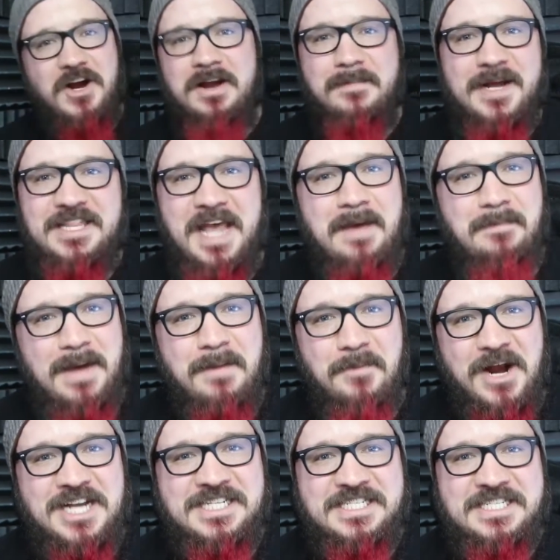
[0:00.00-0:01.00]
Sorry about that. My
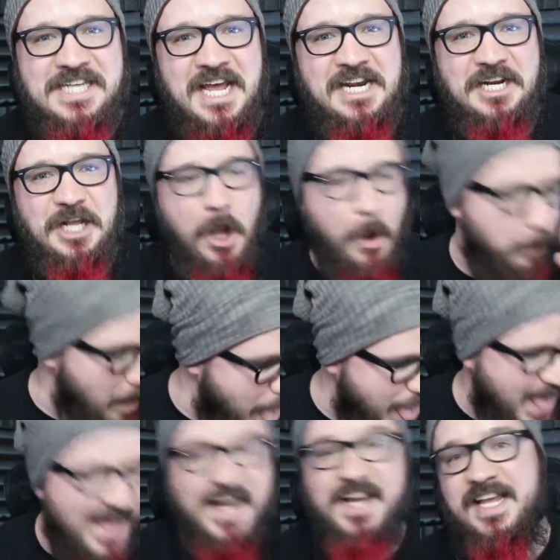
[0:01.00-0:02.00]
brain decided to go
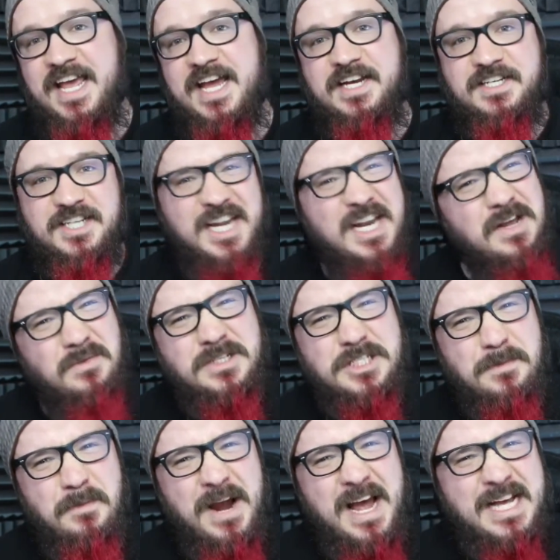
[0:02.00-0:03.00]
bleh again. Anyone
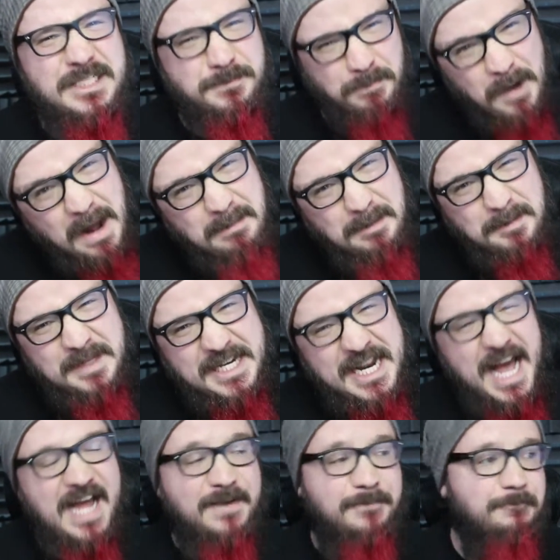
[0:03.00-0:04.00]
surprised? Probably
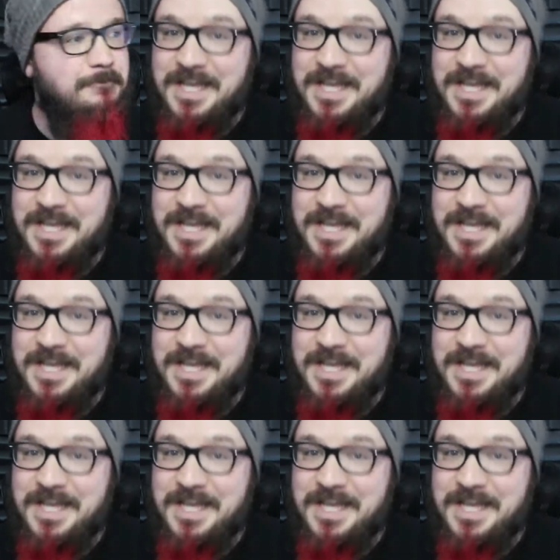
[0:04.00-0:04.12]
not.